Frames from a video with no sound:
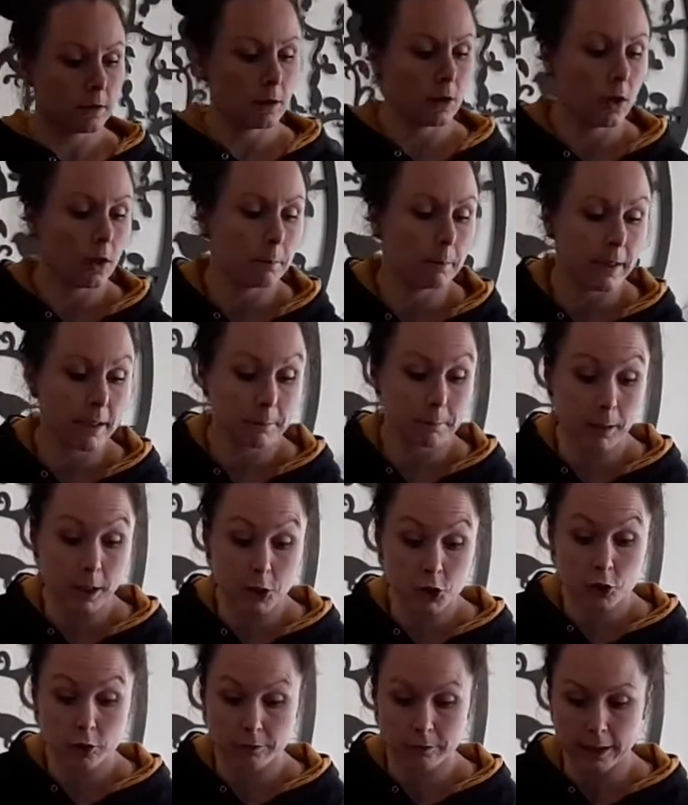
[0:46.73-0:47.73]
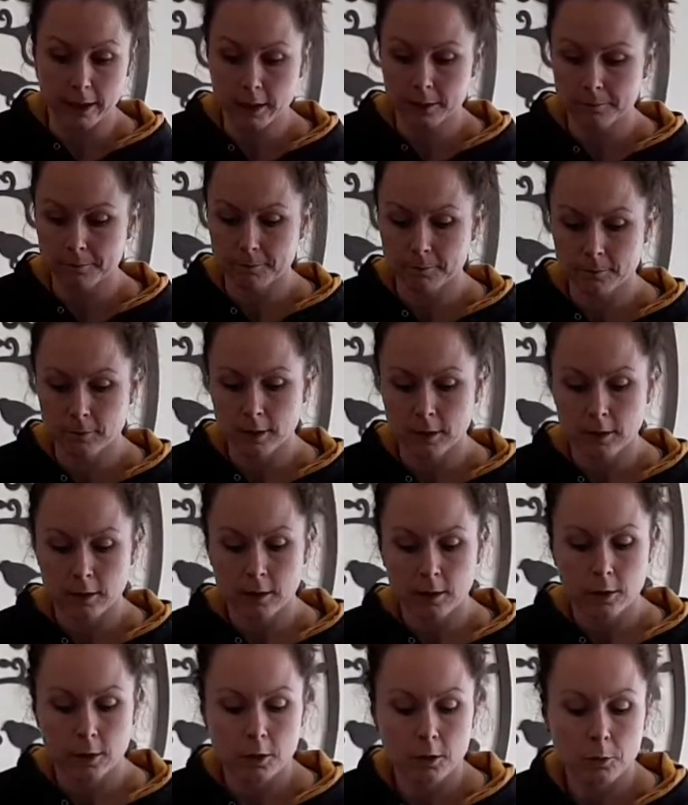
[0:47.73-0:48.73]
a big bunch of it.
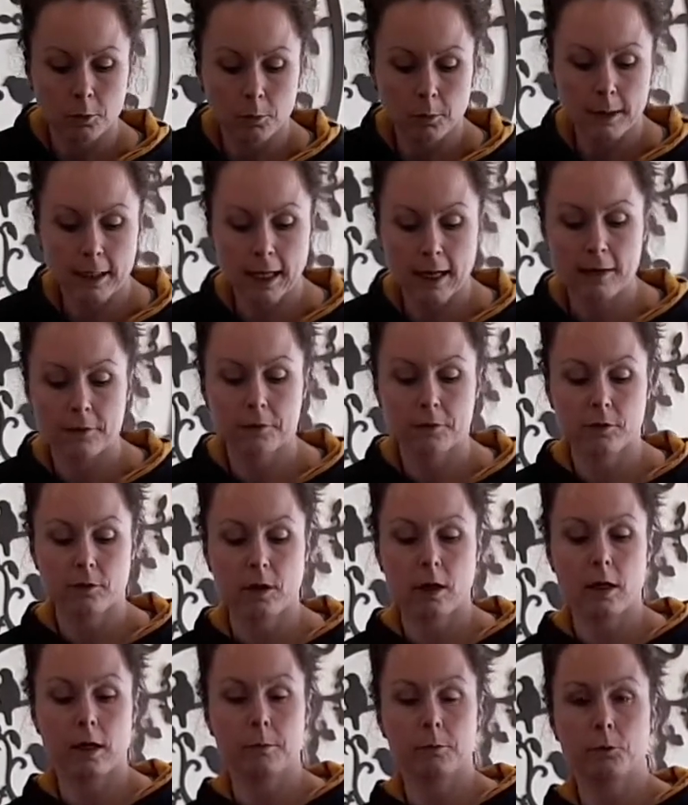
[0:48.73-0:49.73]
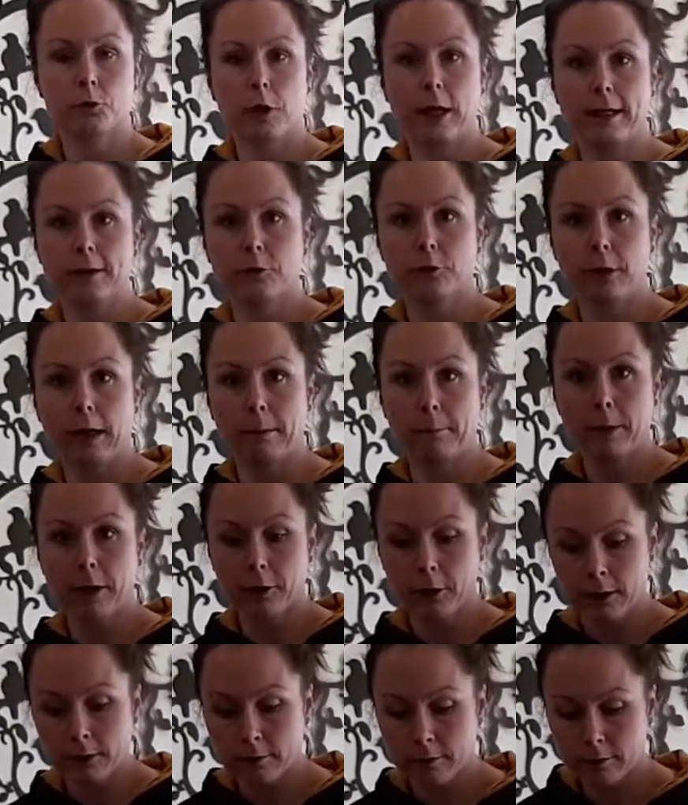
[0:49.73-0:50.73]
We have some dried
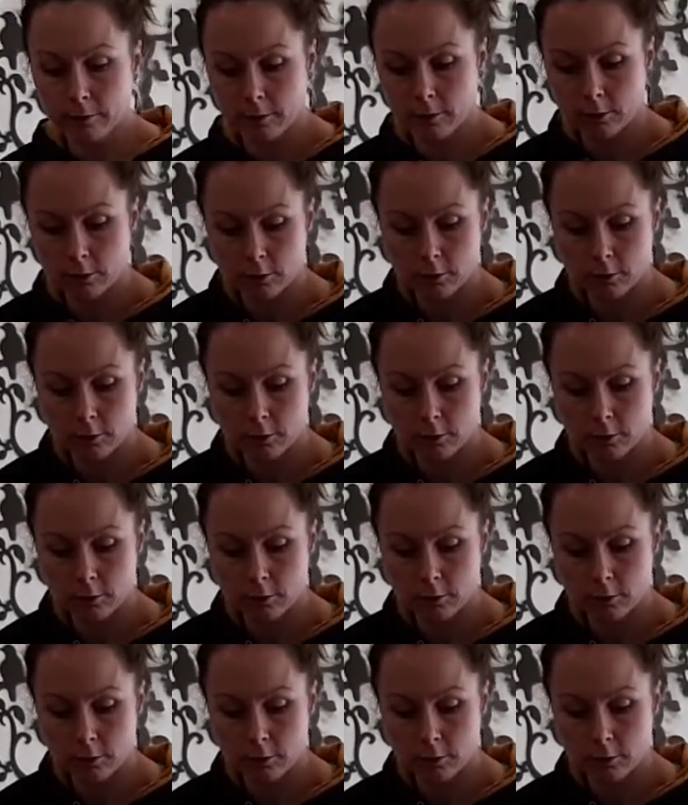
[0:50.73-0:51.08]
cranberries.